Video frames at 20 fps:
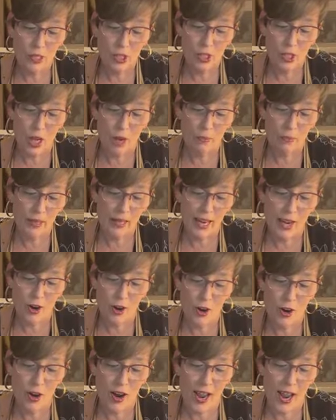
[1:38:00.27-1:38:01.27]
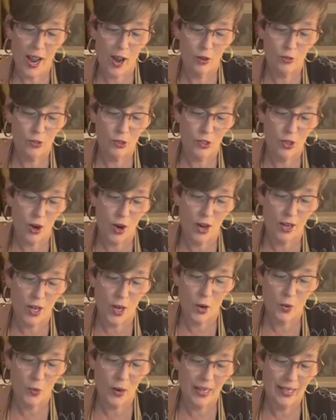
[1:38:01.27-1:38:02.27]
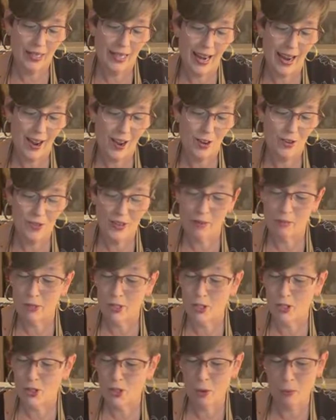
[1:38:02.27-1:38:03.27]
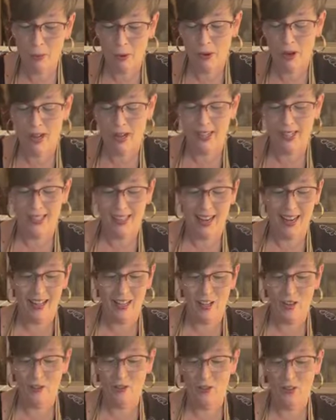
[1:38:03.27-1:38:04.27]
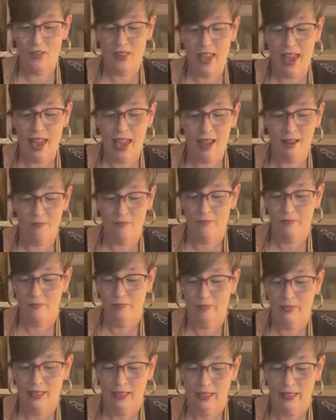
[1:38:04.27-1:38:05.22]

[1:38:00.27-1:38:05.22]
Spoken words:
I'll be stopping at her house on our way down. I'm super excited for that.